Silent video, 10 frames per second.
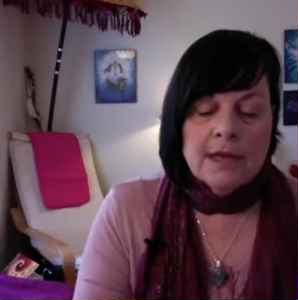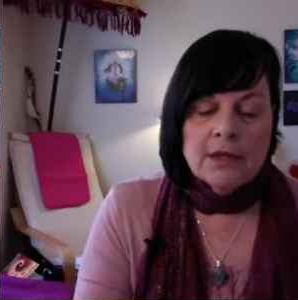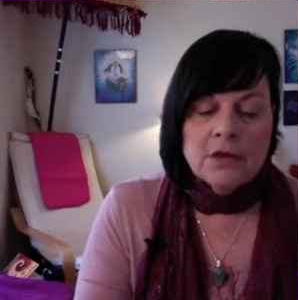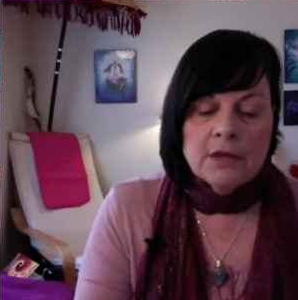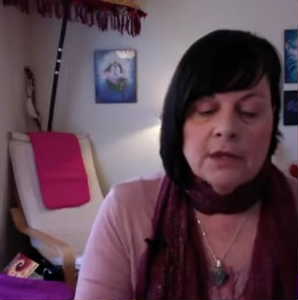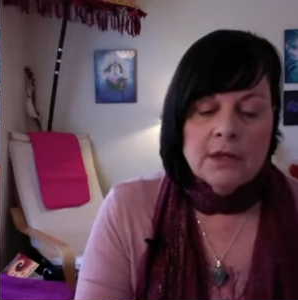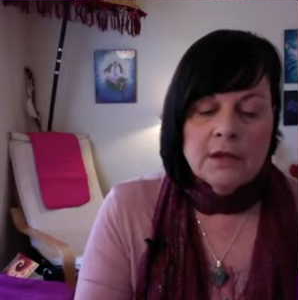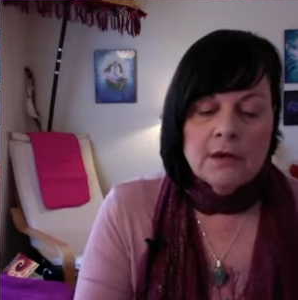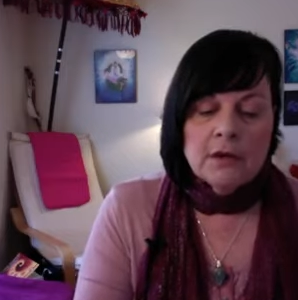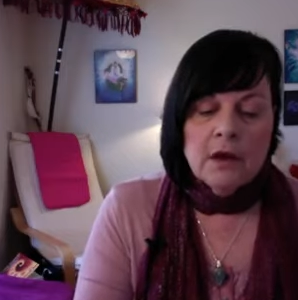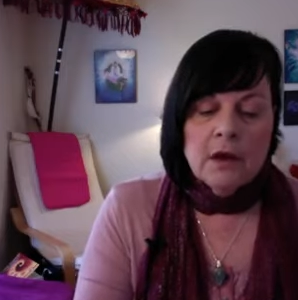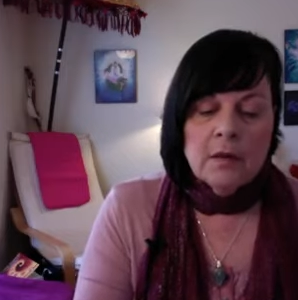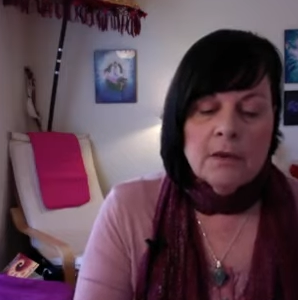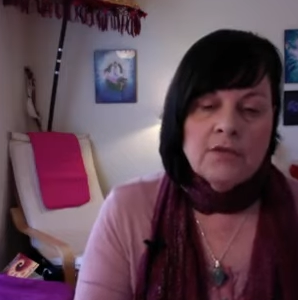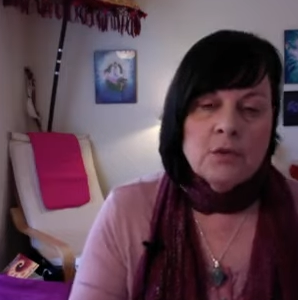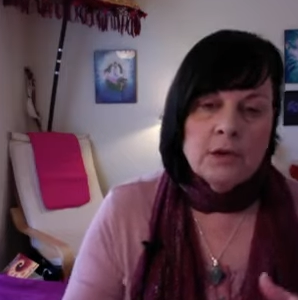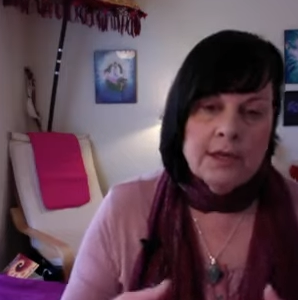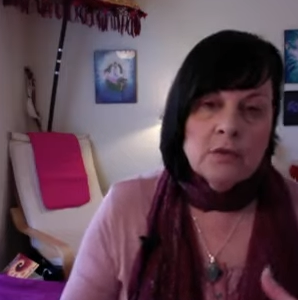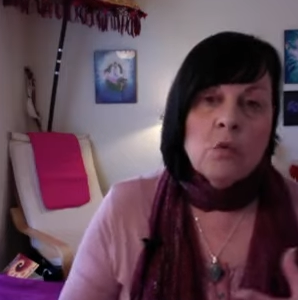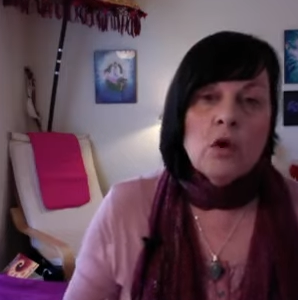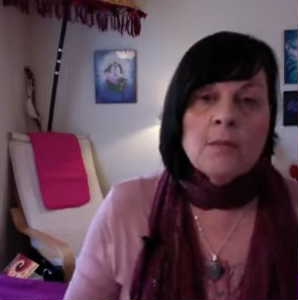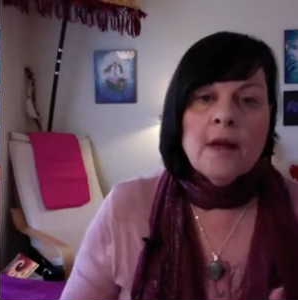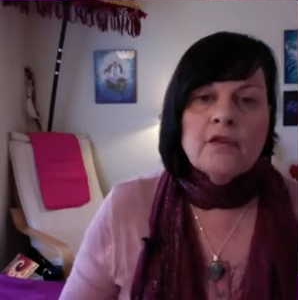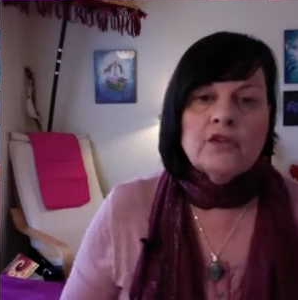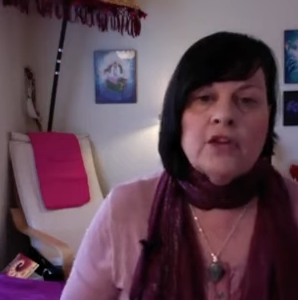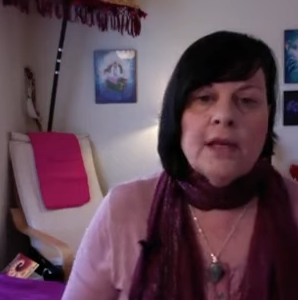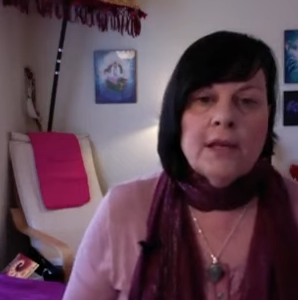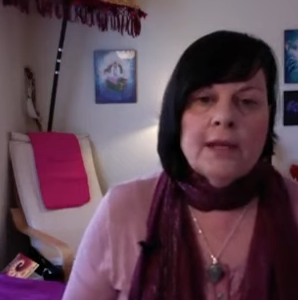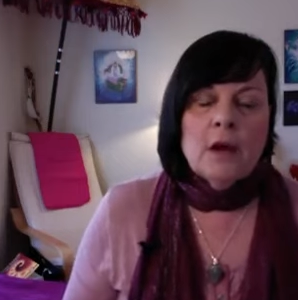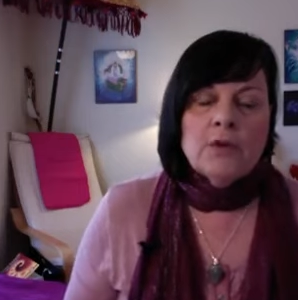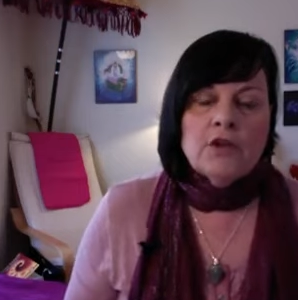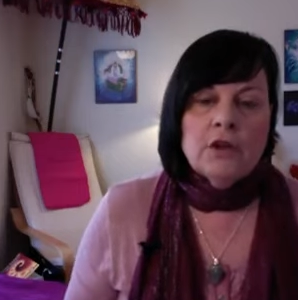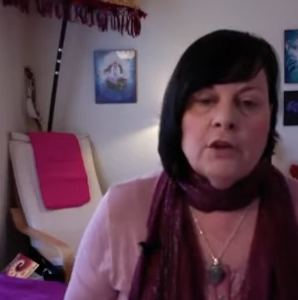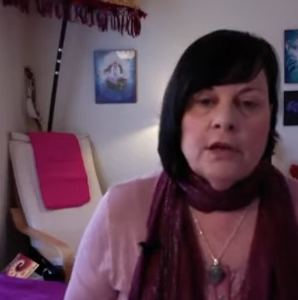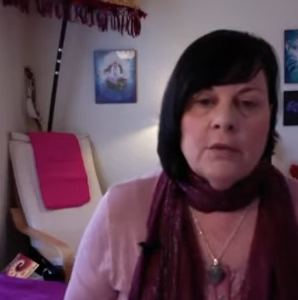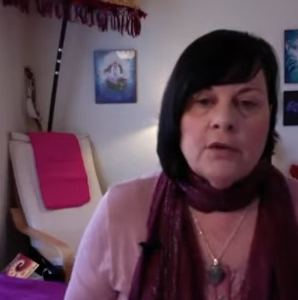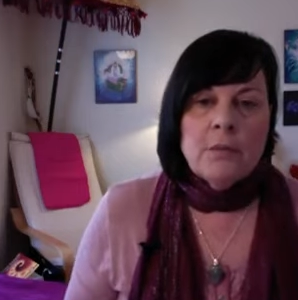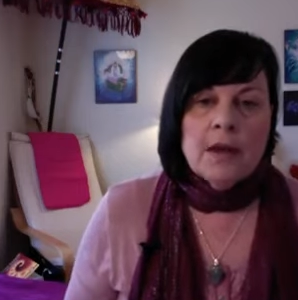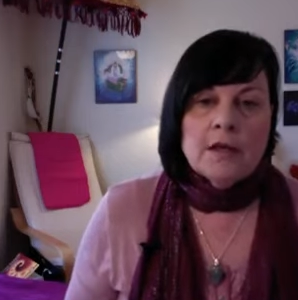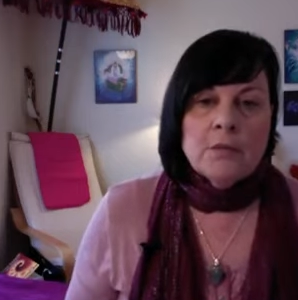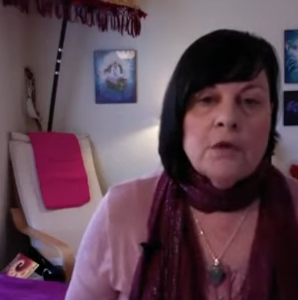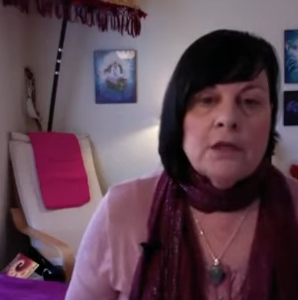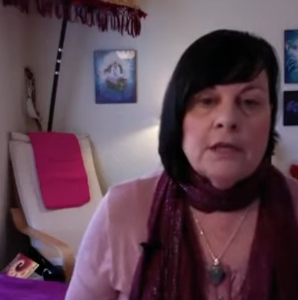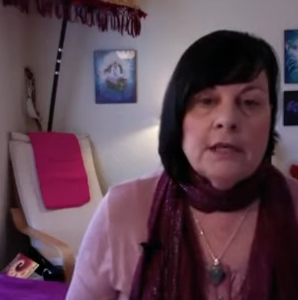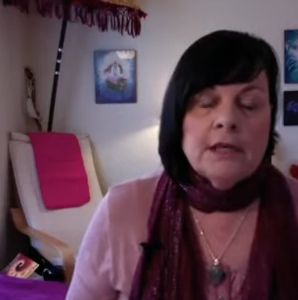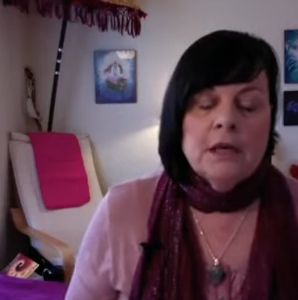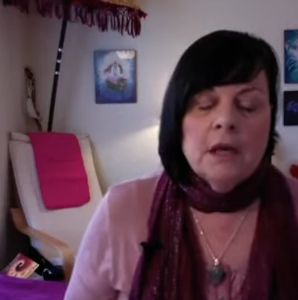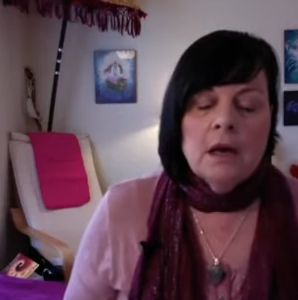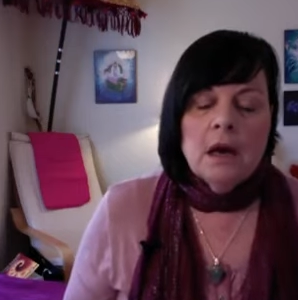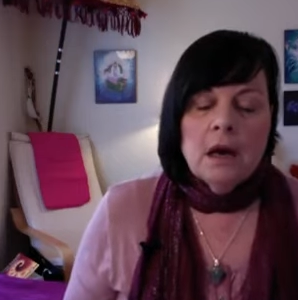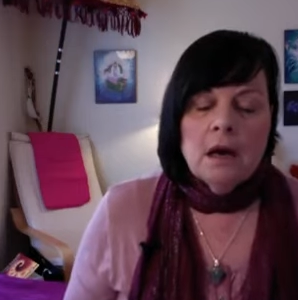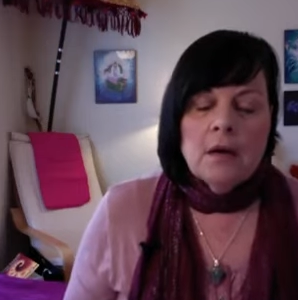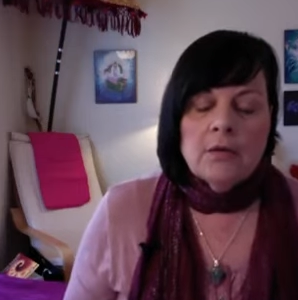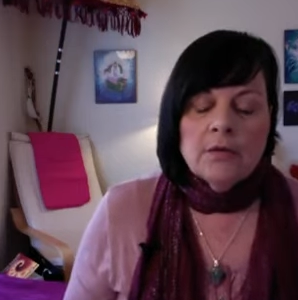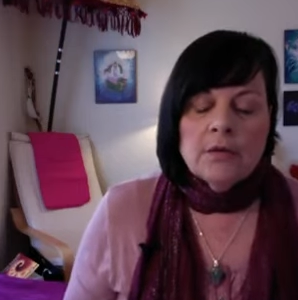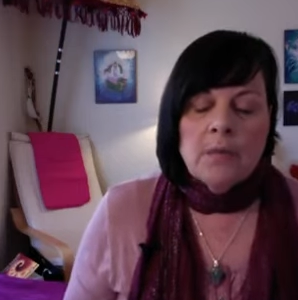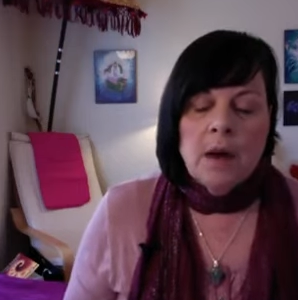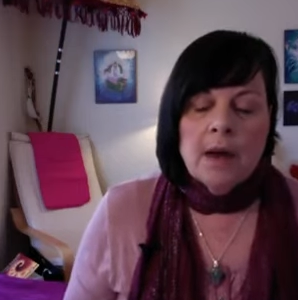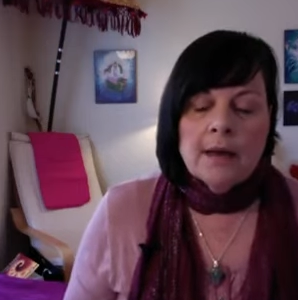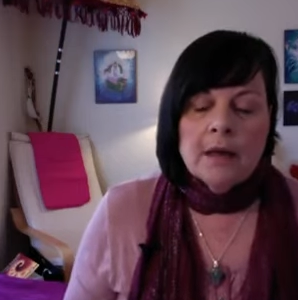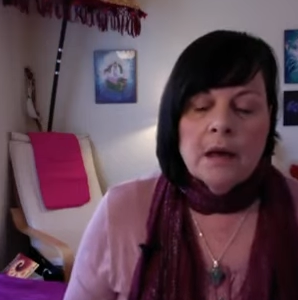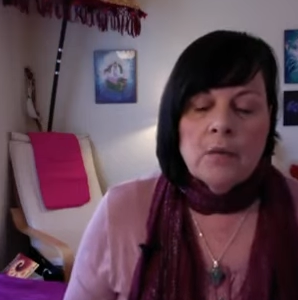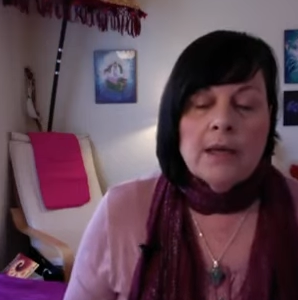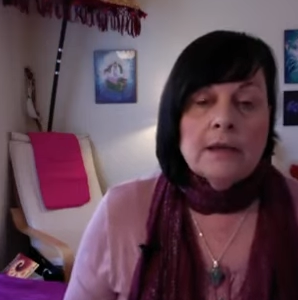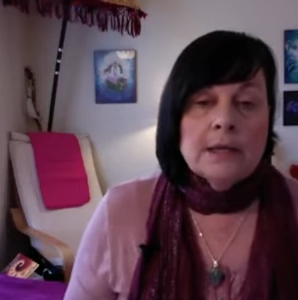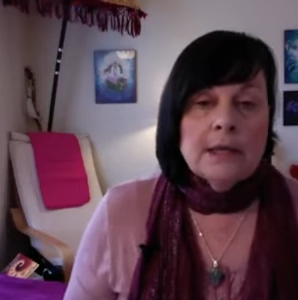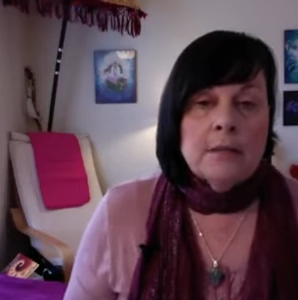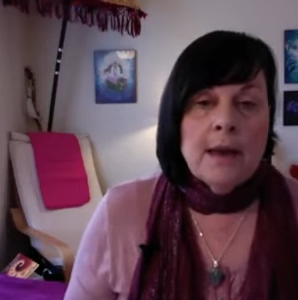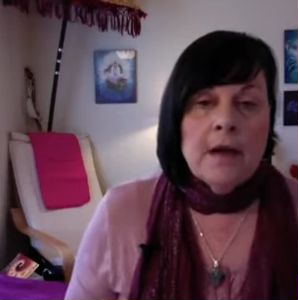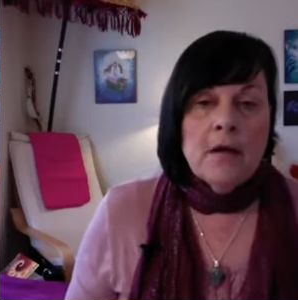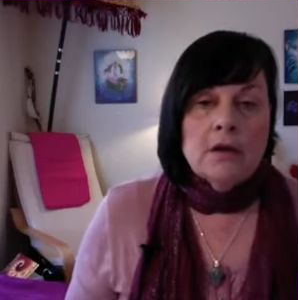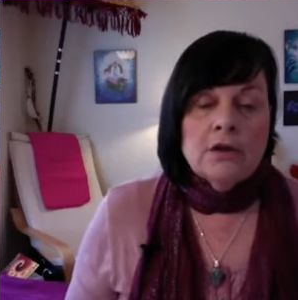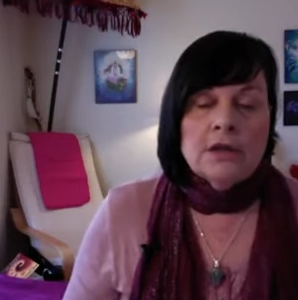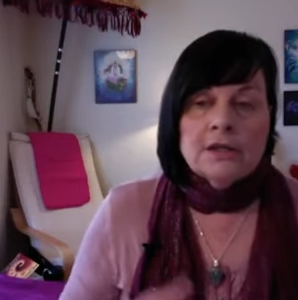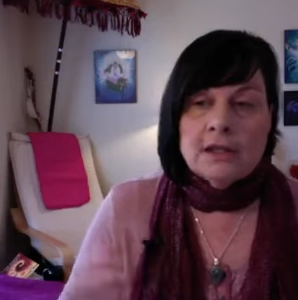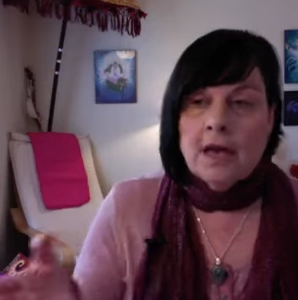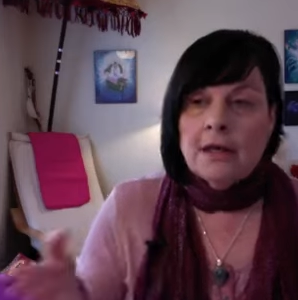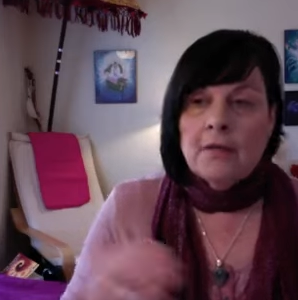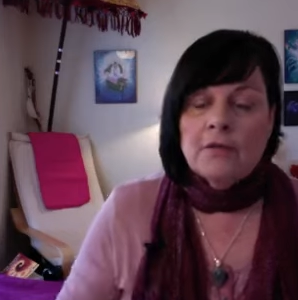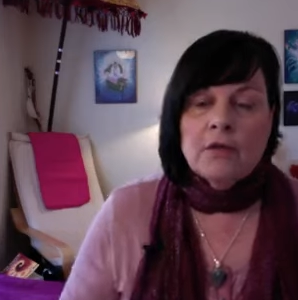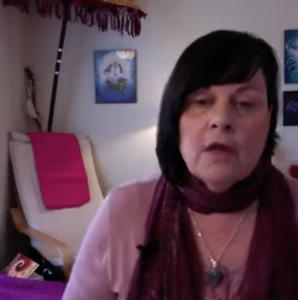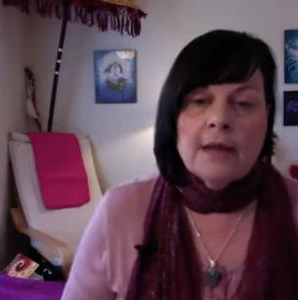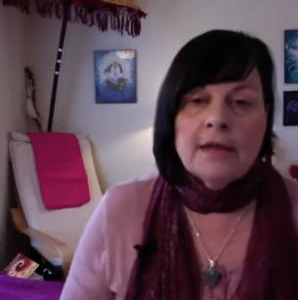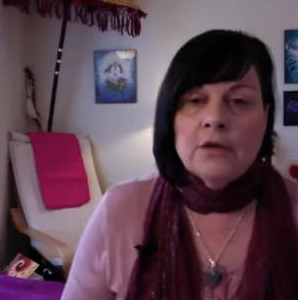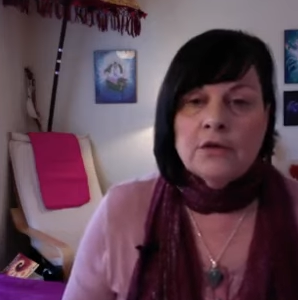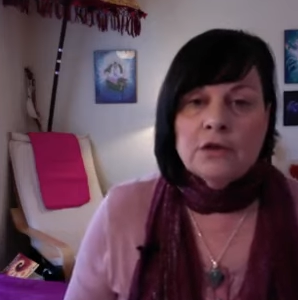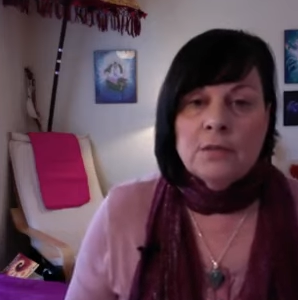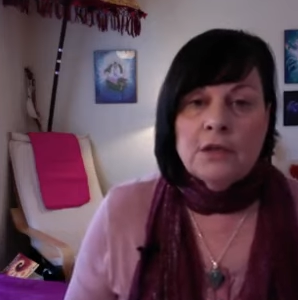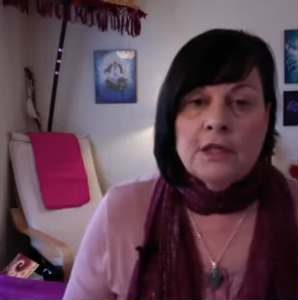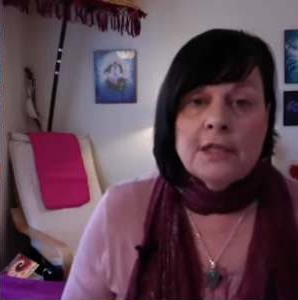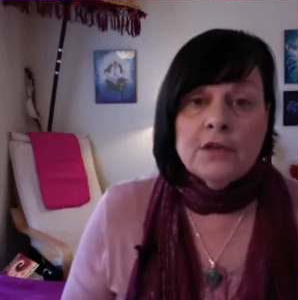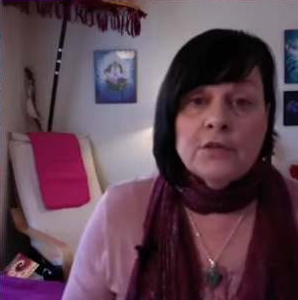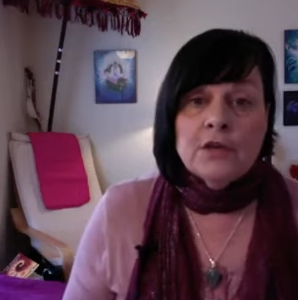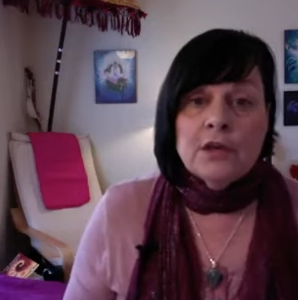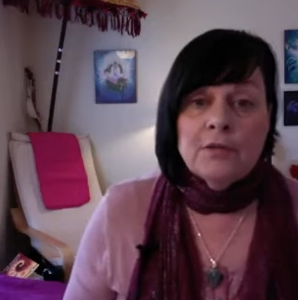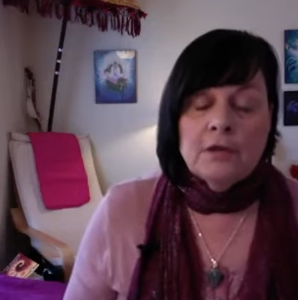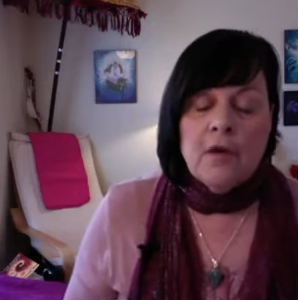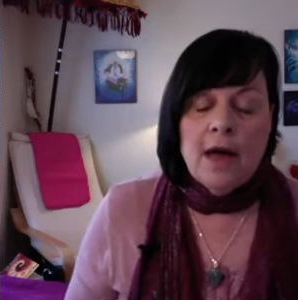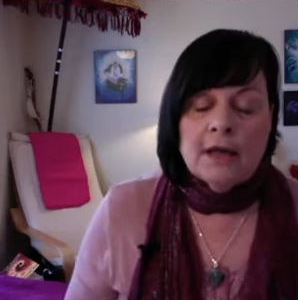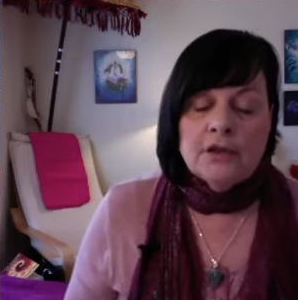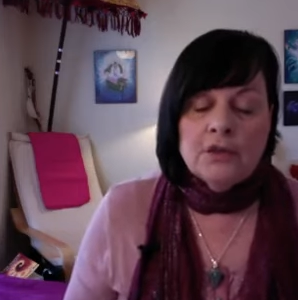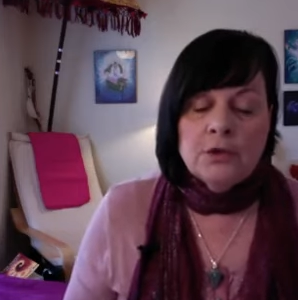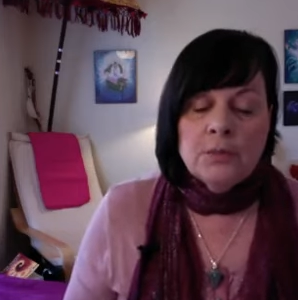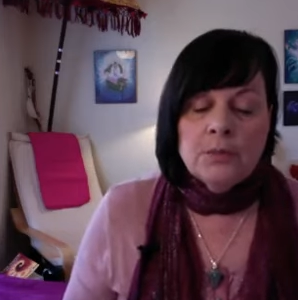And you can hear, if you want to hear more about this channeling, I'll be sharing it with my community through my weekly email, and you can sign up for the Light Leaders community. It's free if you like to